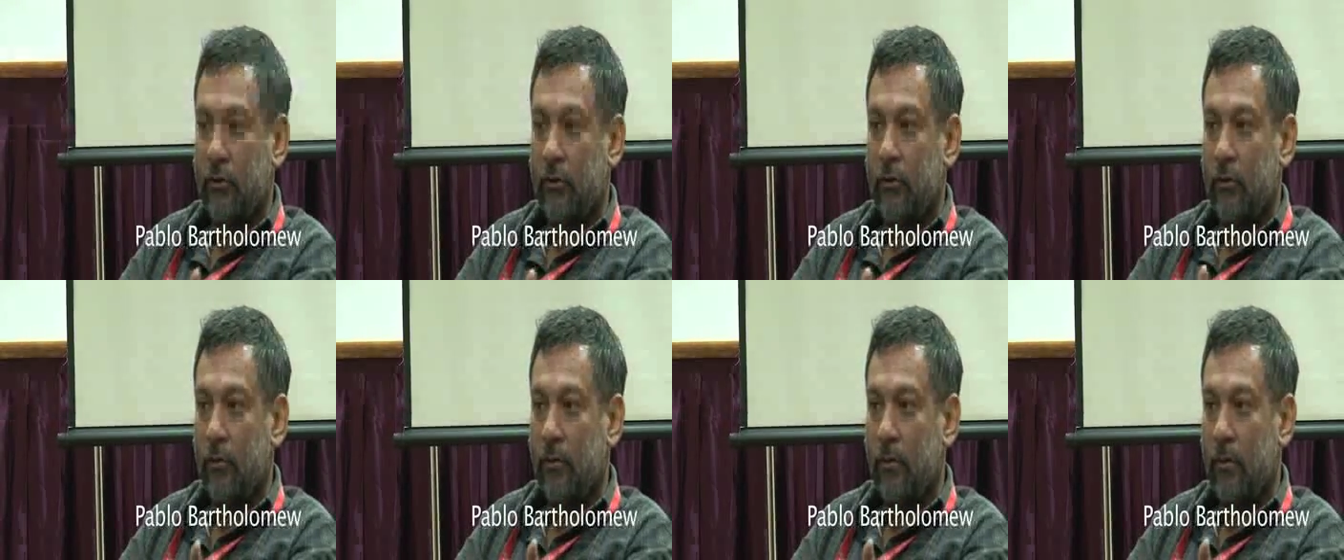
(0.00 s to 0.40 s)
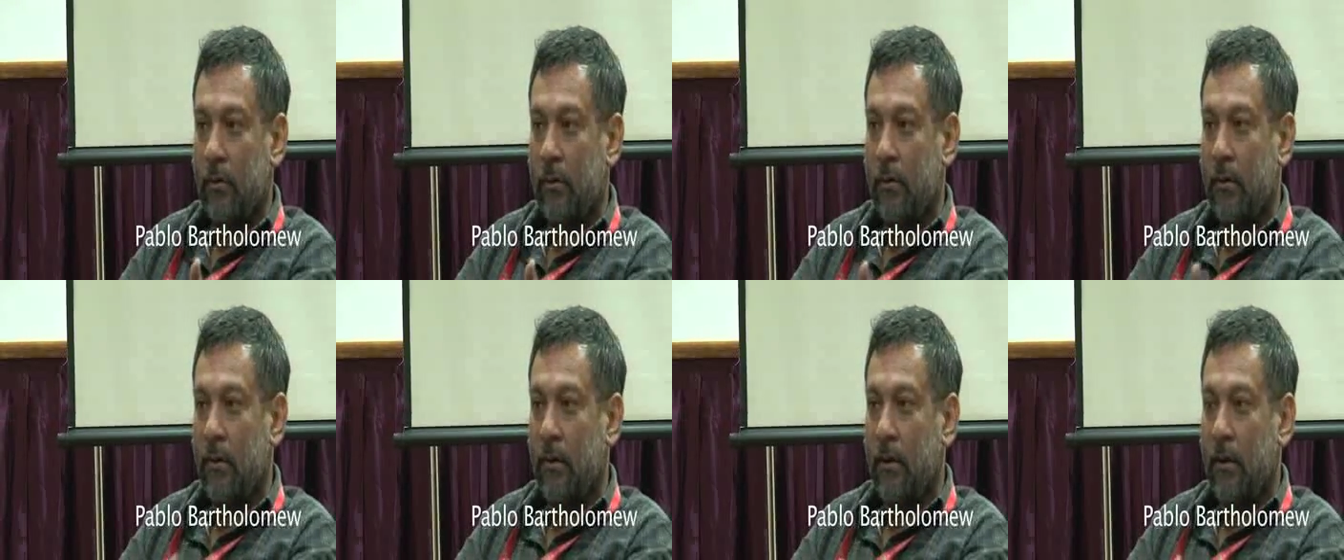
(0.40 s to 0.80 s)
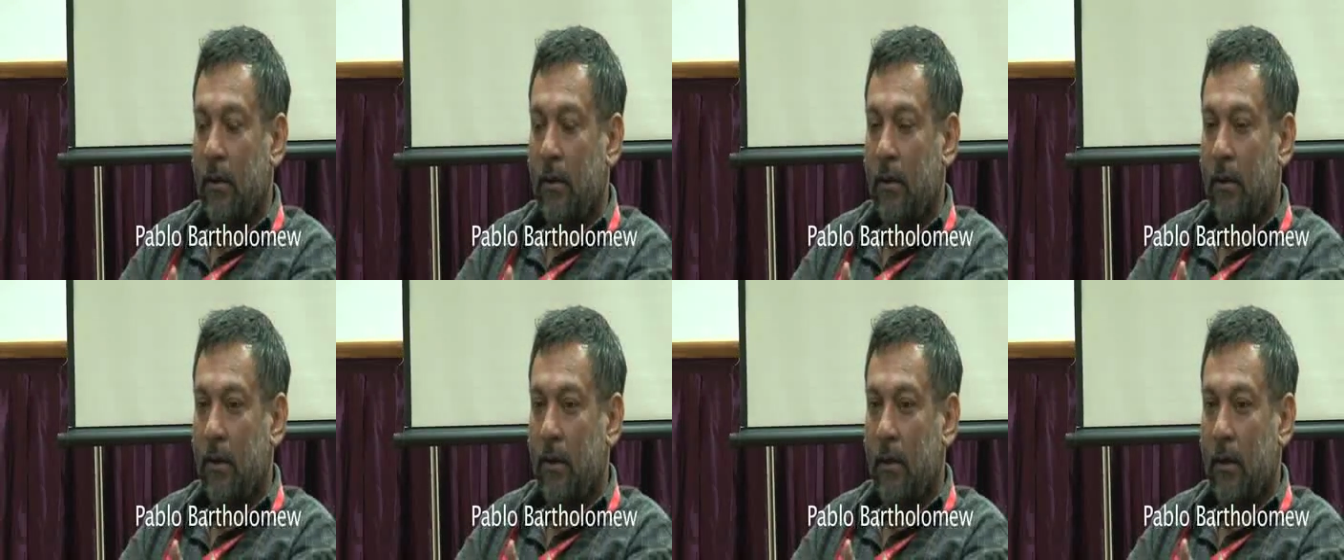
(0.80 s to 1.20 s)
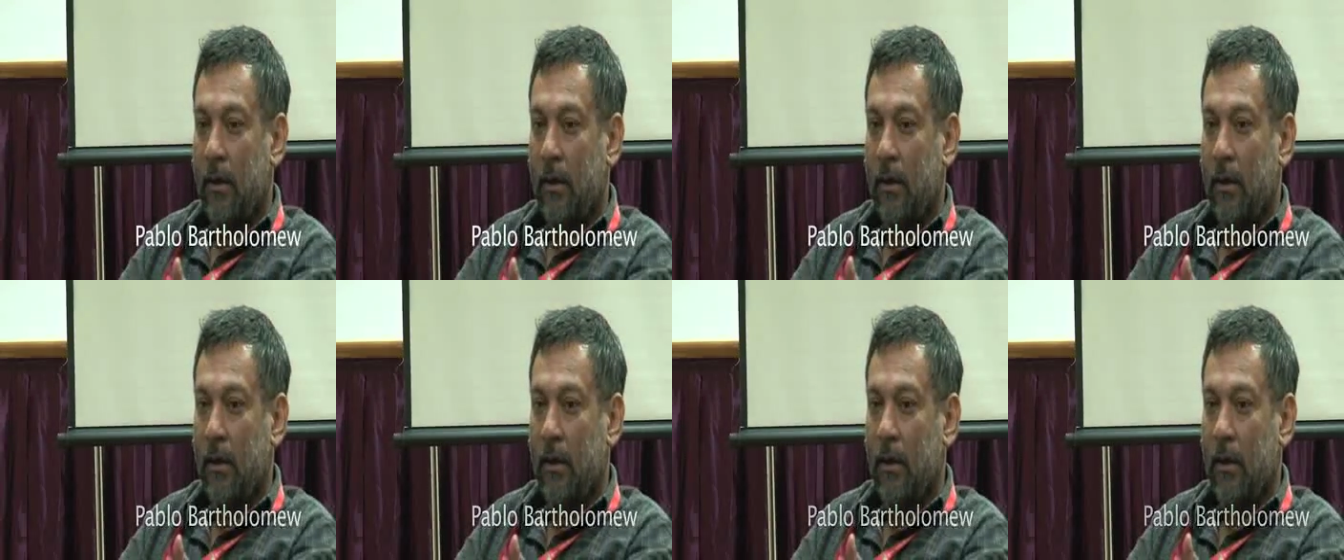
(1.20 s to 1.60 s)
school,
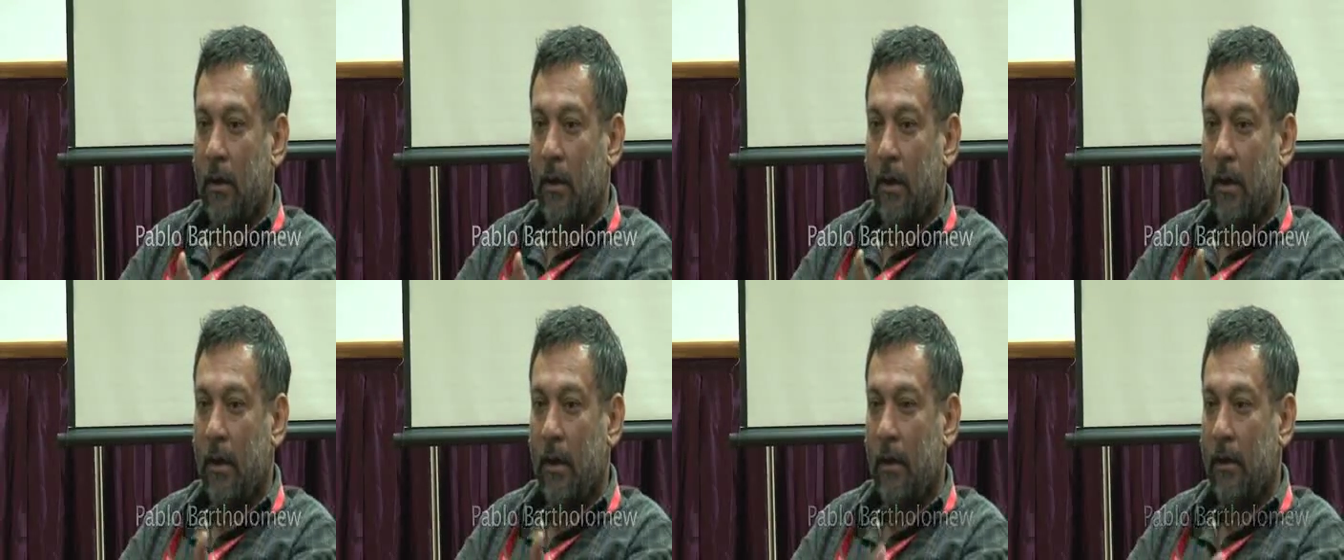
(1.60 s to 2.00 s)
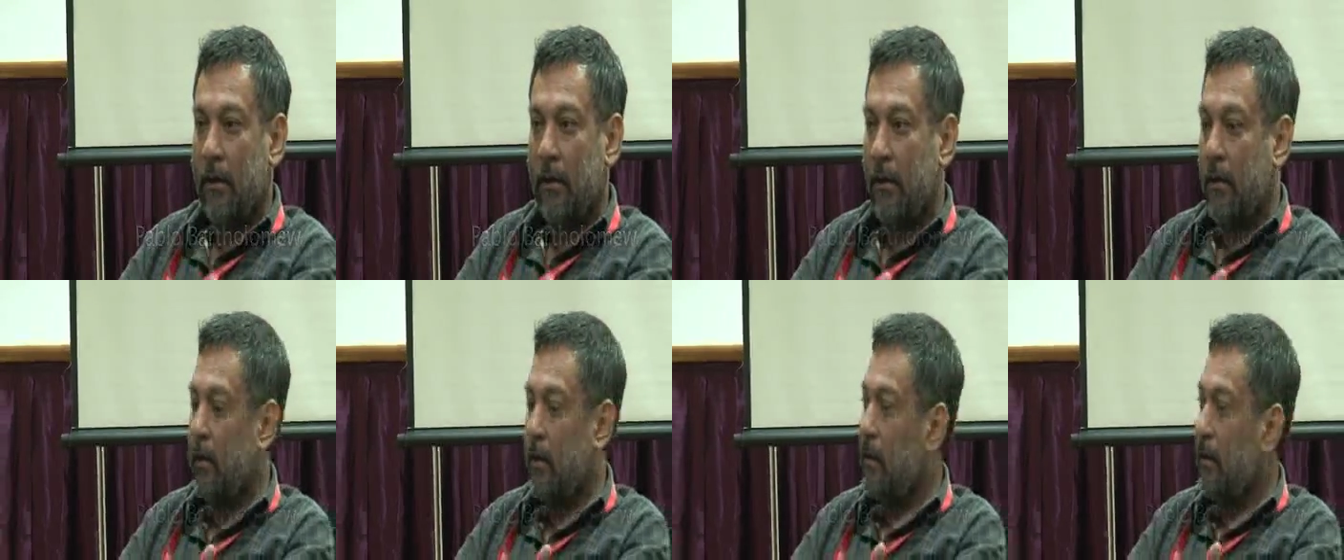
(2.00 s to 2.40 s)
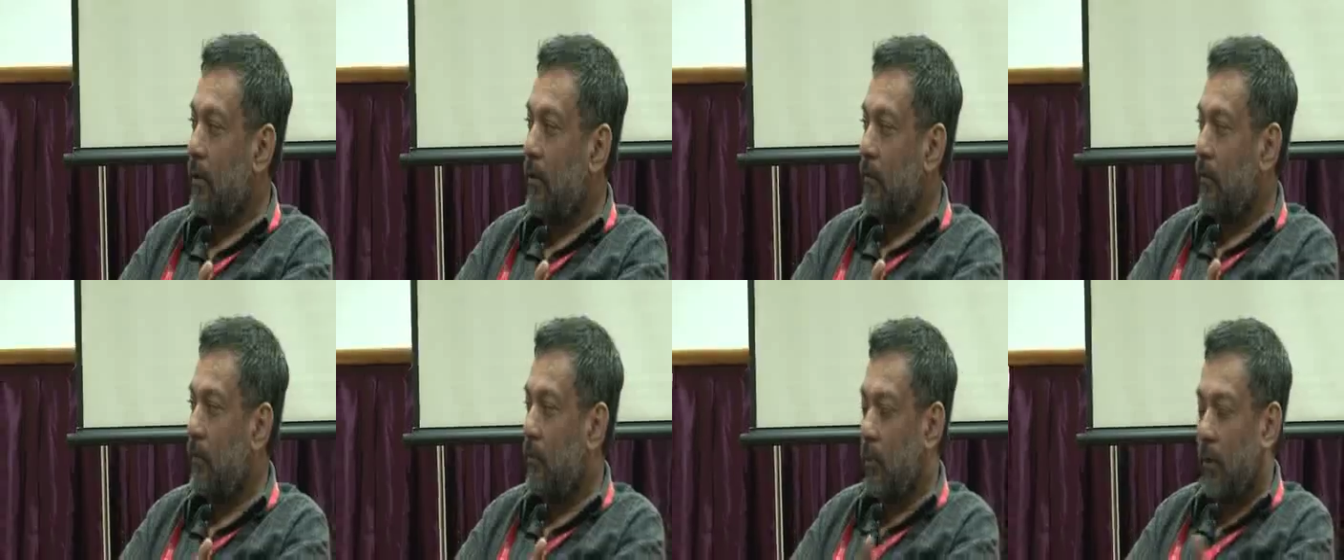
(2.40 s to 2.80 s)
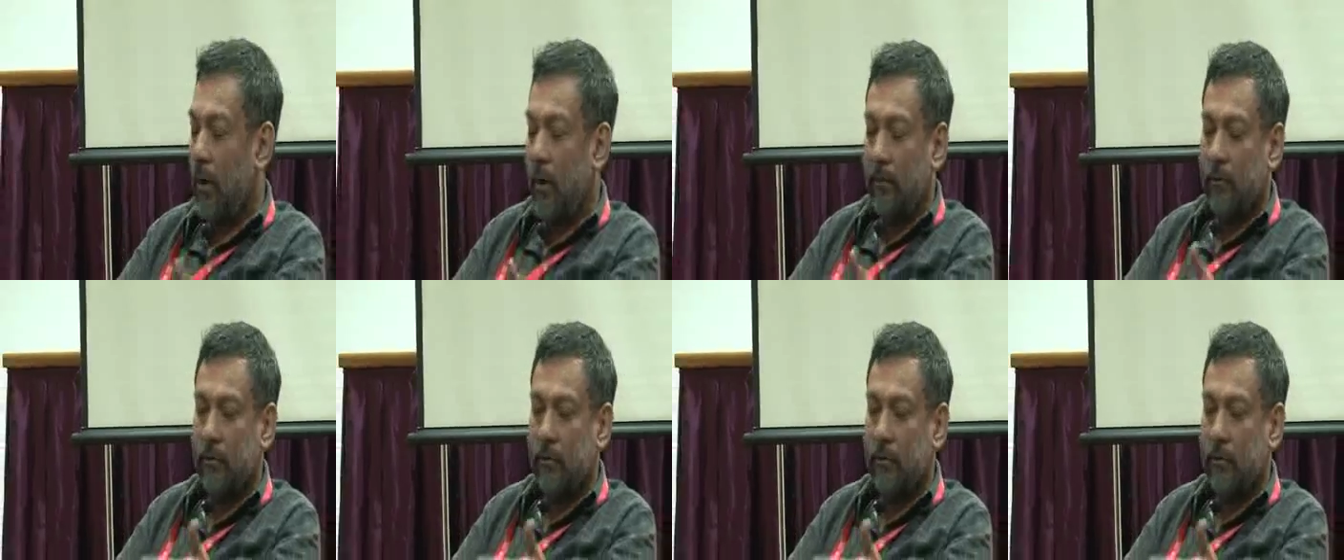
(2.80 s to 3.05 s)
I